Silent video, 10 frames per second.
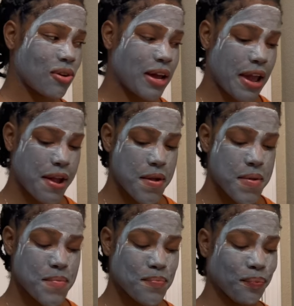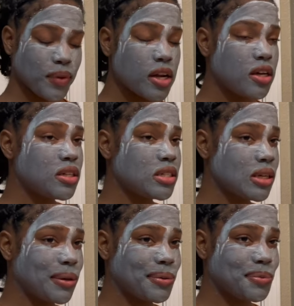okay.
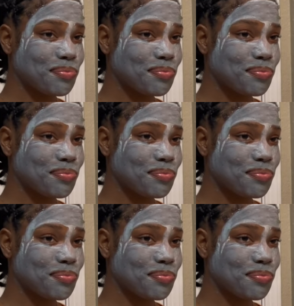So,